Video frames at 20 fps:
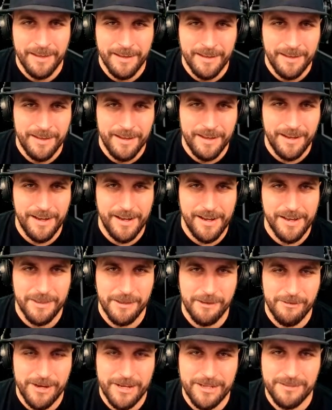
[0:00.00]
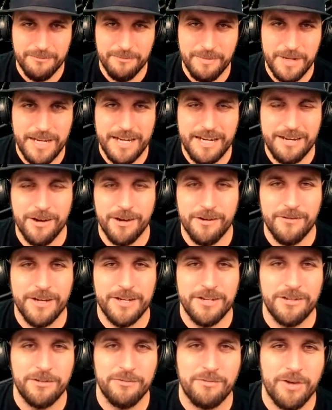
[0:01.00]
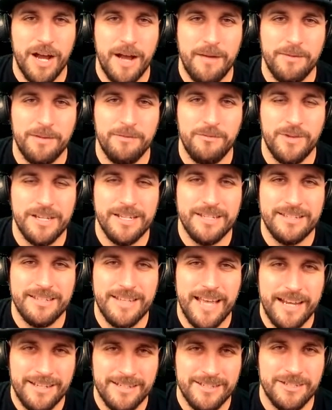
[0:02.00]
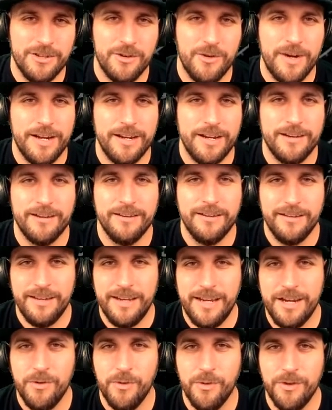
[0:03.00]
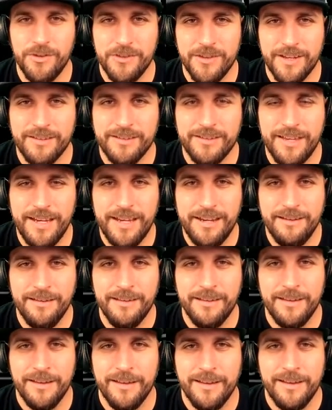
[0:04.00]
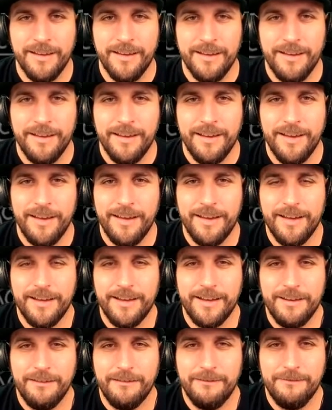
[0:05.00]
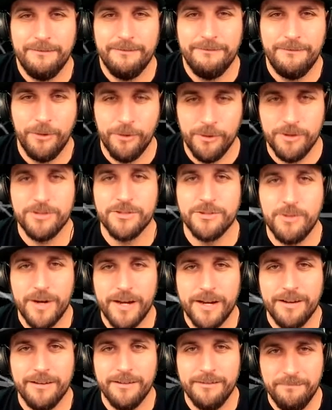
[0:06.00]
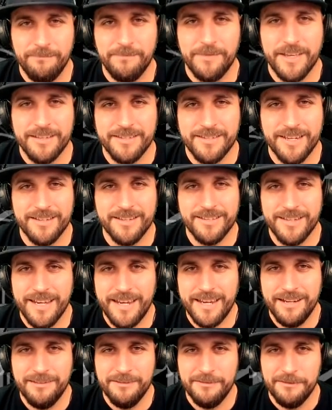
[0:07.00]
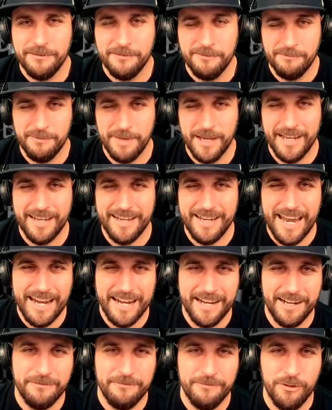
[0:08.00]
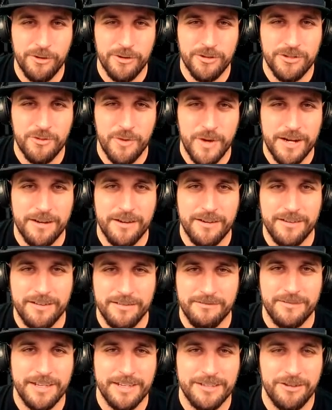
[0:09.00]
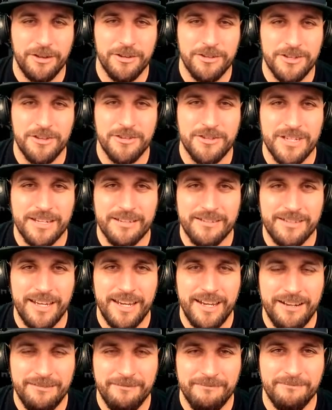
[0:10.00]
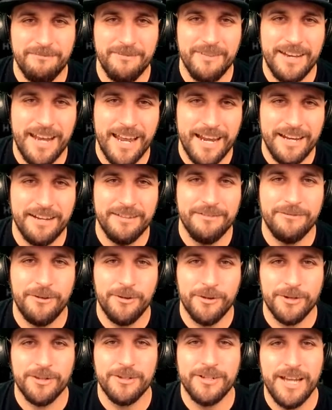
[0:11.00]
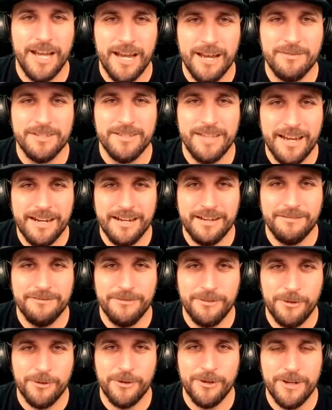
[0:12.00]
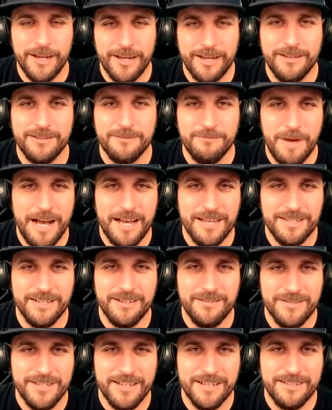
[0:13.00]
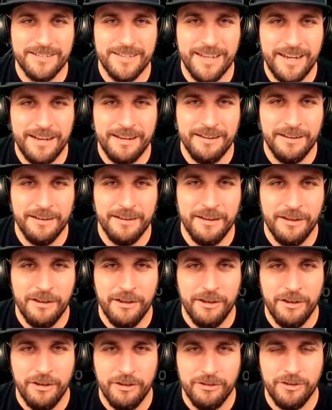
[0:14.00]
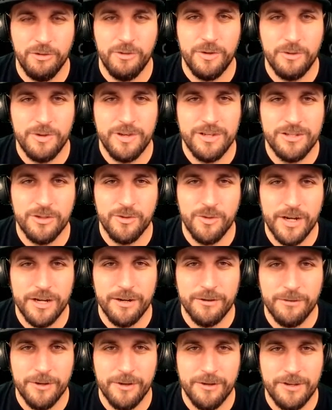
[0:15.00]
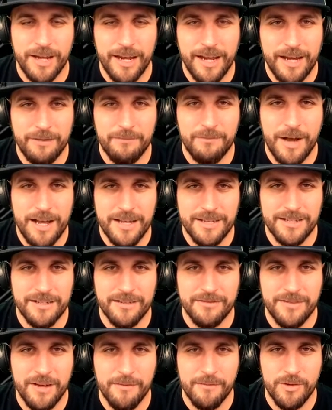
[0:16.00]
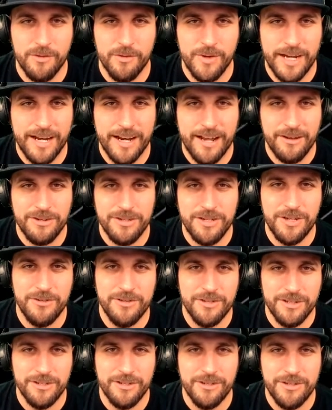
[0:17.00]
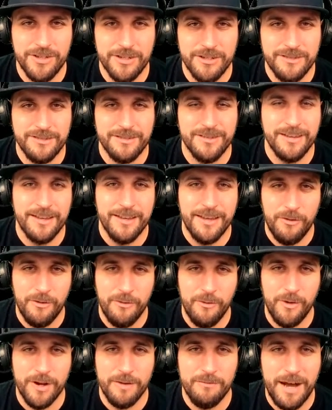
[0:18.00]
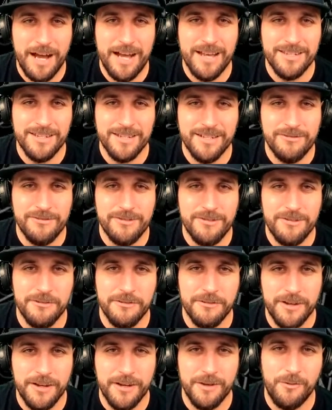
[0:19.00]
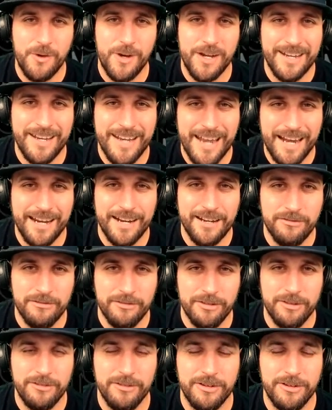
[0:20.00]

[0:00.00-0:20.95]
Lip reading: The reason being, our original problem was x squared equals 16. 4 squared is 16, but negative 4 squared is also 16. Negative 4 times negative 4 is positive 16. So when we square root a positive number, we get out 2 solutions, one positive root and one negative root.